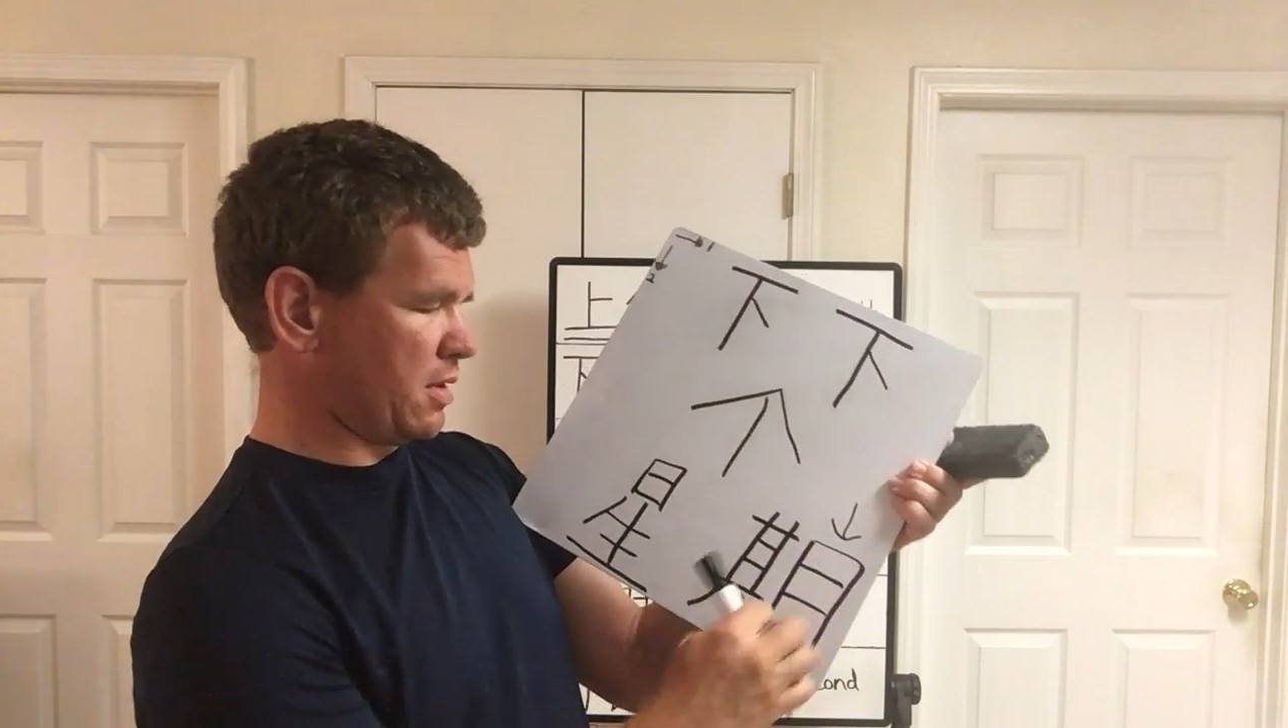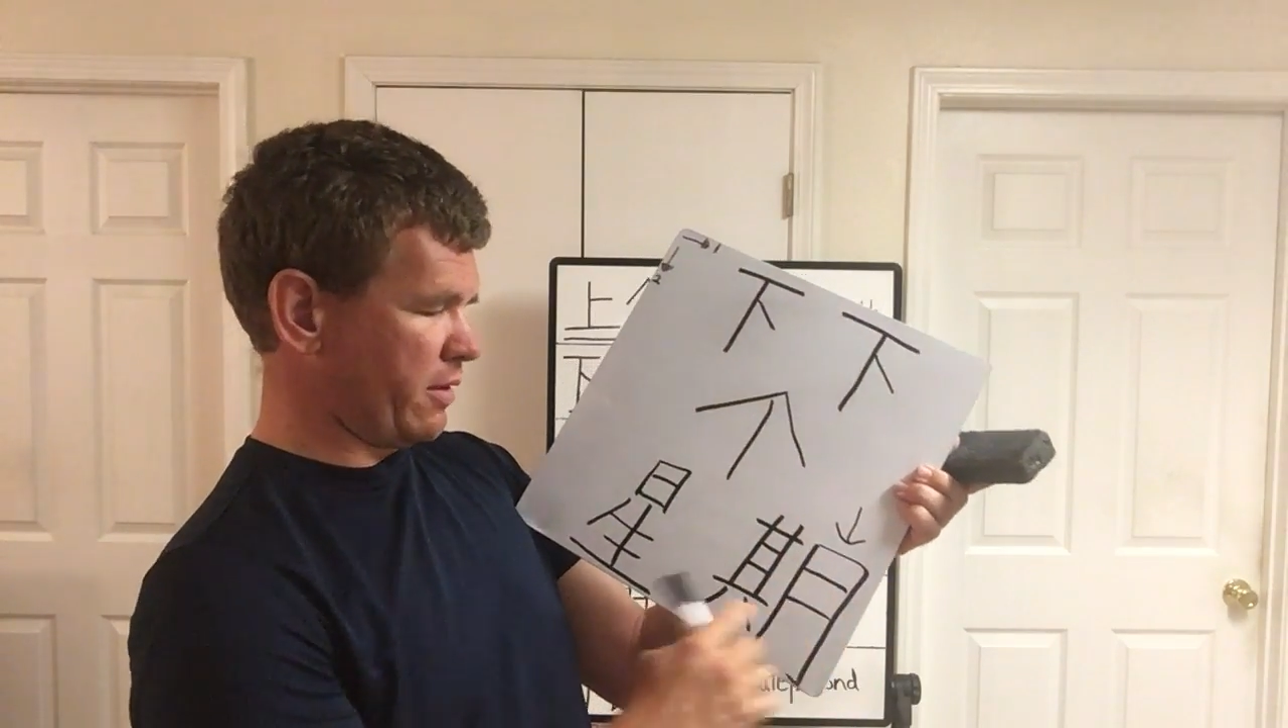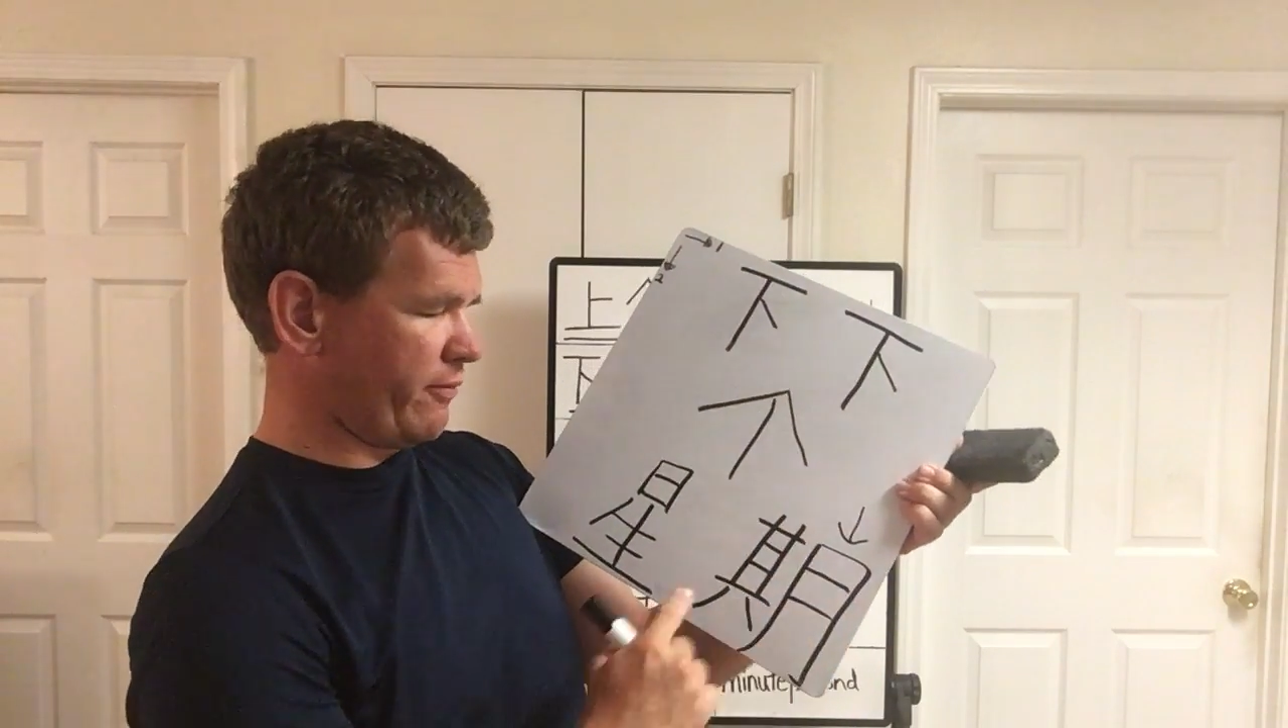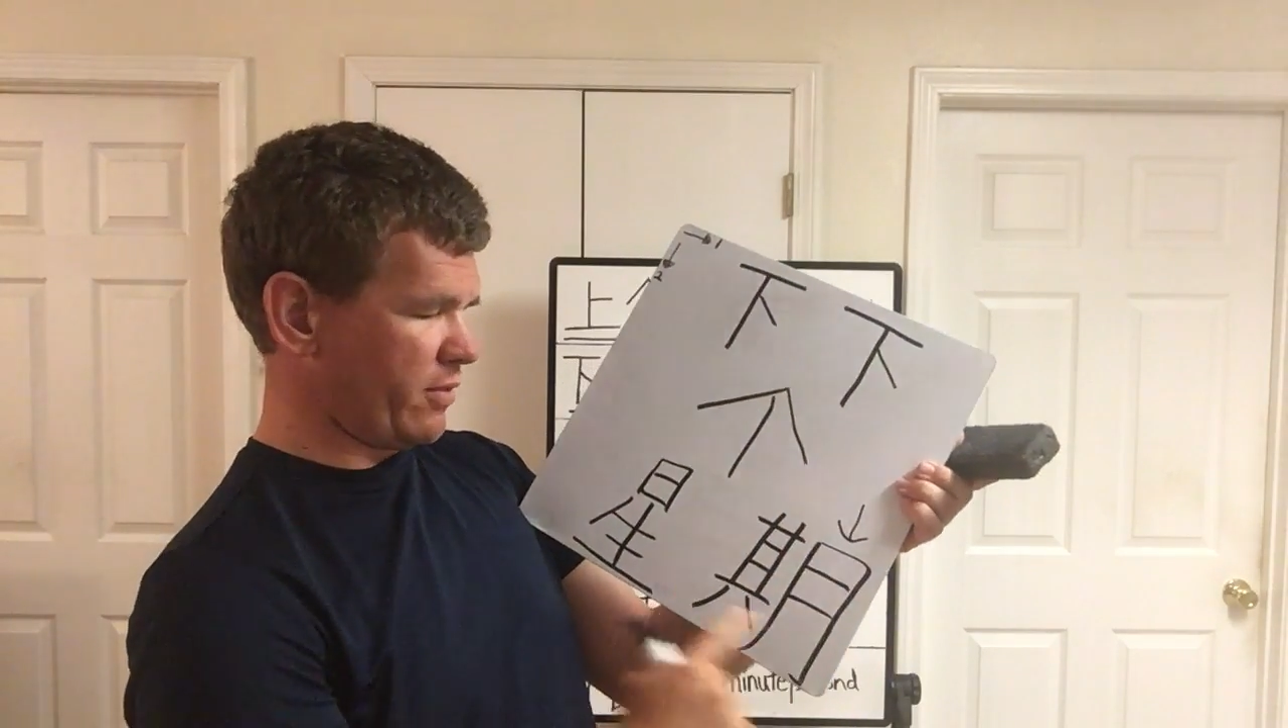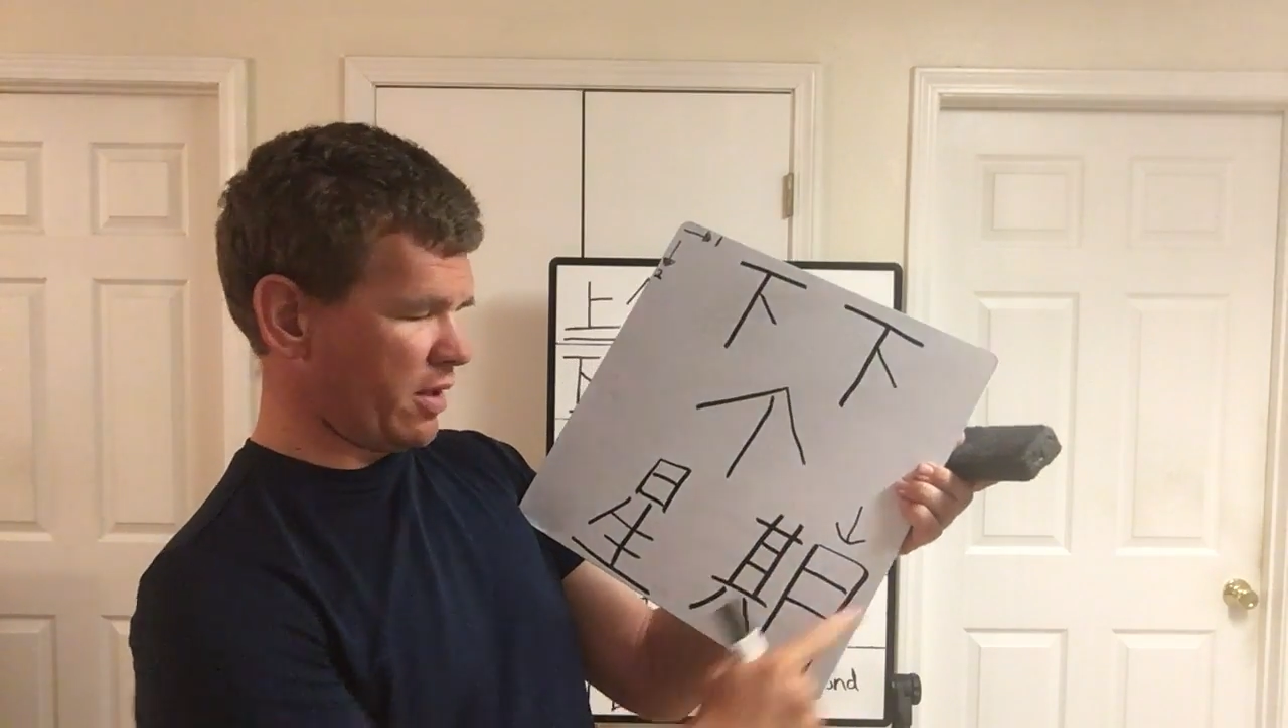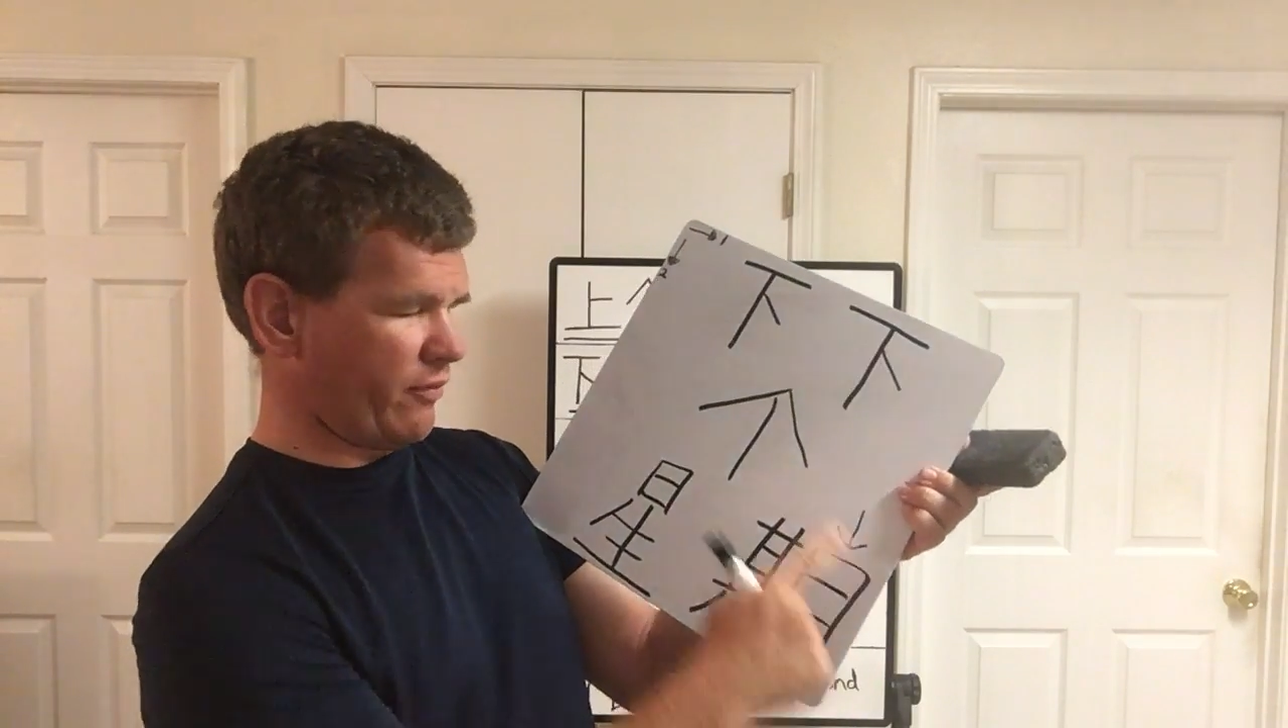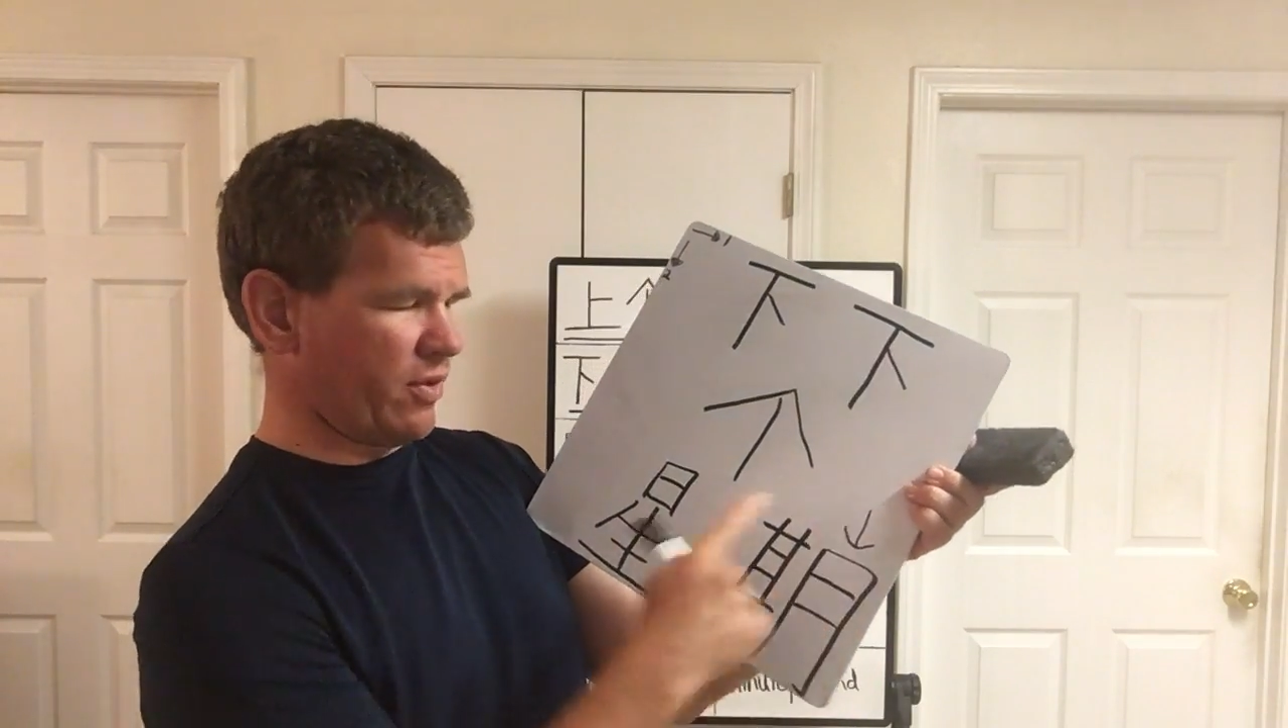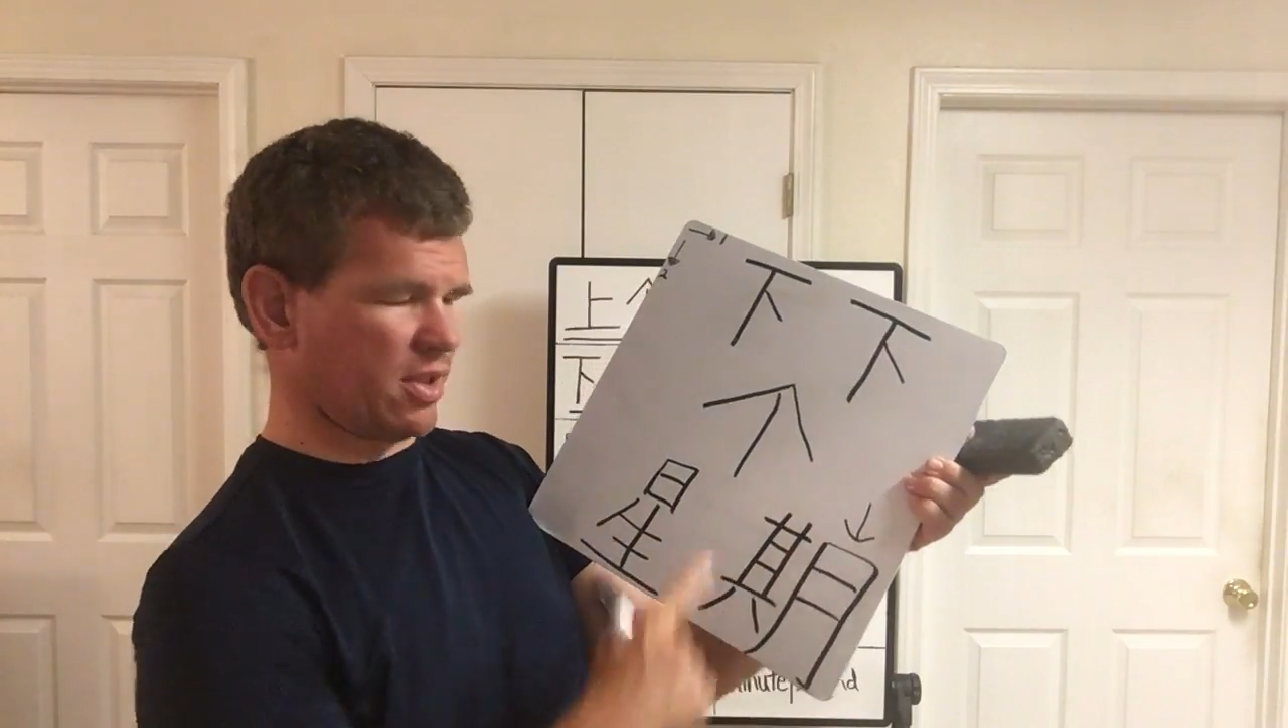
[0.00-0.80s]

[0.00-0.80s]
of, of